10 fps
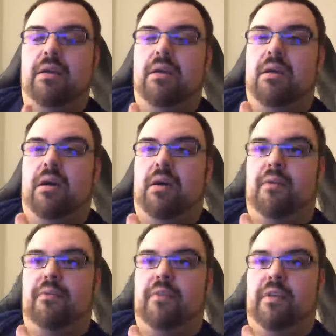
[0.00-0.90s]

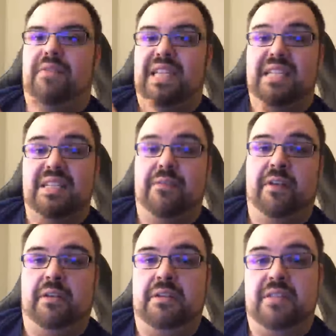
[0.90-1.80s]
of DC
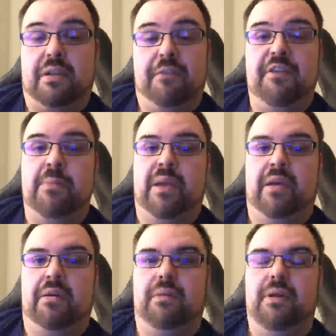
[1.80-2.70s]
villains that are
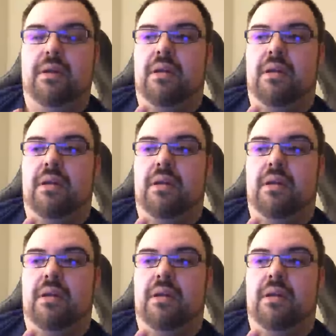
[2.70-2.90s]
female,